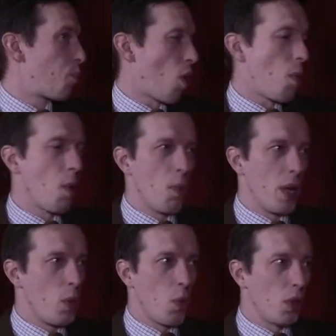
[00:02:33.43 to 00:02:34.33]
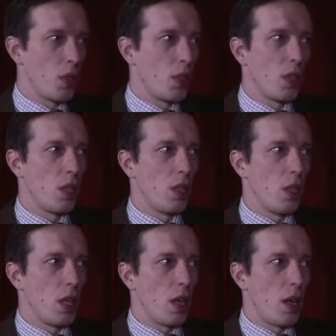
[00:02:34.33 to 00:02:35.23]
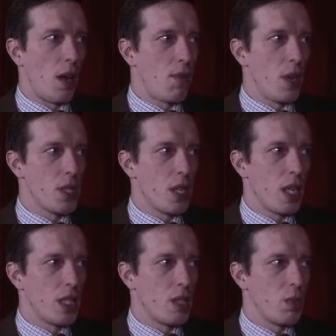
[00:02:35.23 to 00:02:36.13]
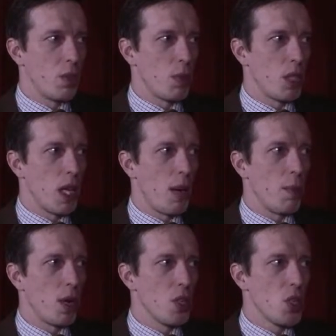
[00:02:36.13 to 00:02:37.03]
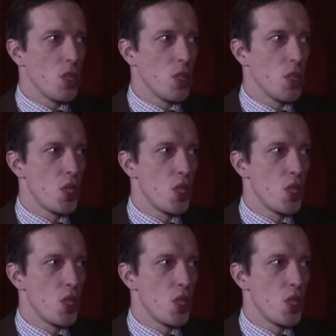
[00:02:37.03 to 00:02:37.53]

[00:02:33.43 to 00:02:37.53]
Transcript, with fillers: probably wouldn't have resonated with me that much.